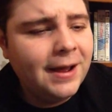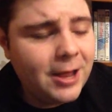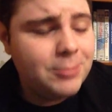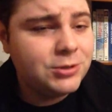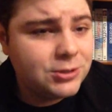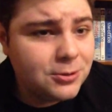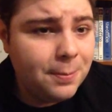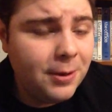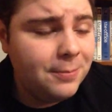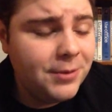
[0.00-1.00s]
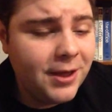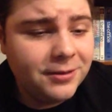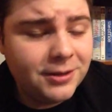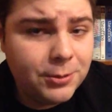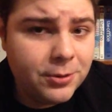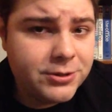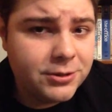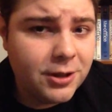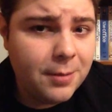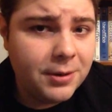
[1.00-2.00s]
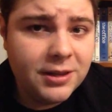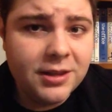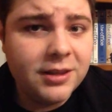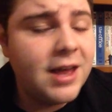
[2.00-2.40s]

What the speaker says: I'm so bummed out that he wasn't nominated.